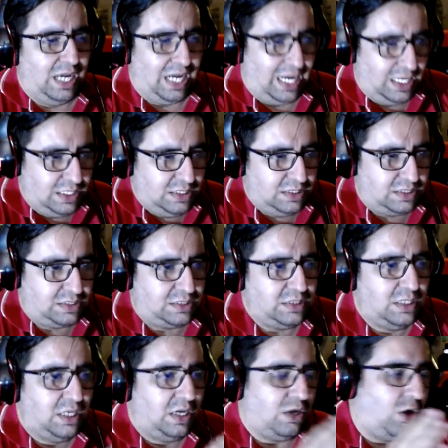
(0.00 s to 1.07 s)
Hans,
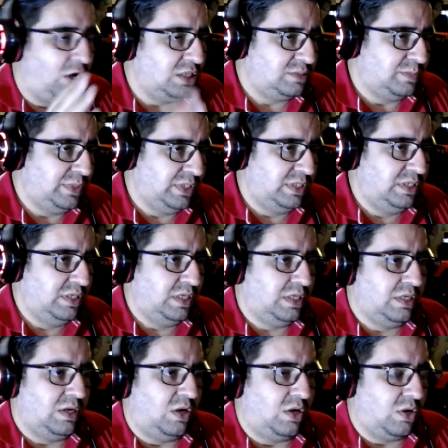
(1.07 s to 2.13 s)
Osmond,
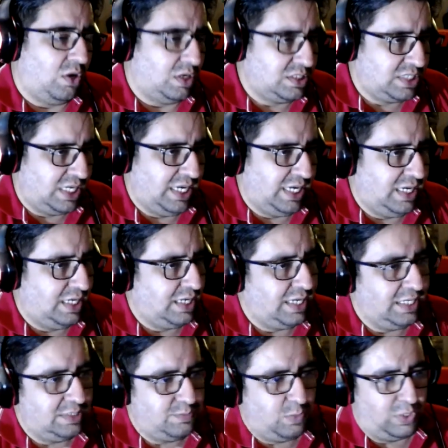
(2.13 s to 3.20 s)
or Ozzy
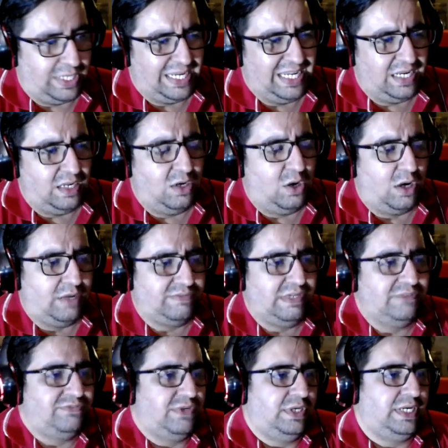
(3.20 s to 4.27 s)
is putting in a lot of
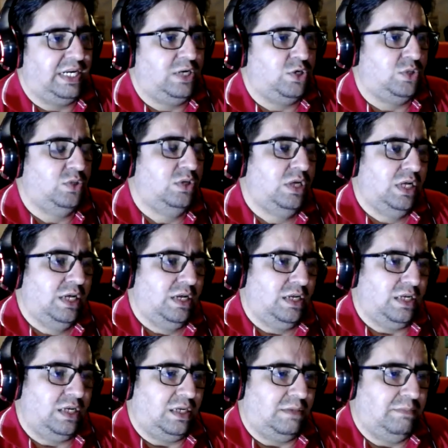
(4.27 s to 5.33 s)
effort into
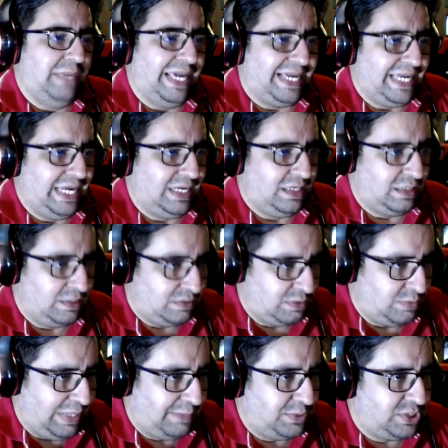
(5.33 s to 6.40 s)
making the
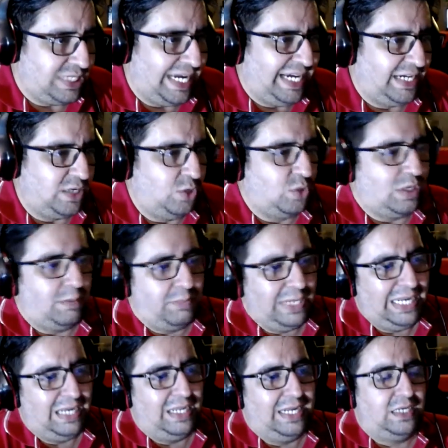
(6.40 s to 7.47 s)
website look
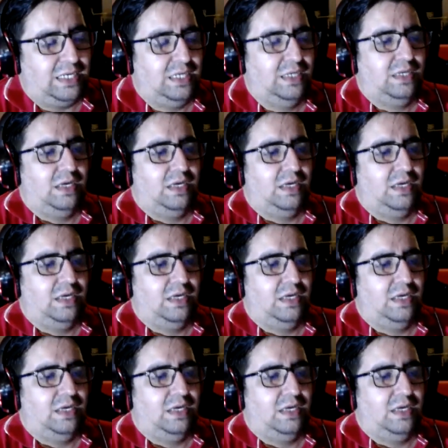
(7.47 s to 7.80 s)
appealing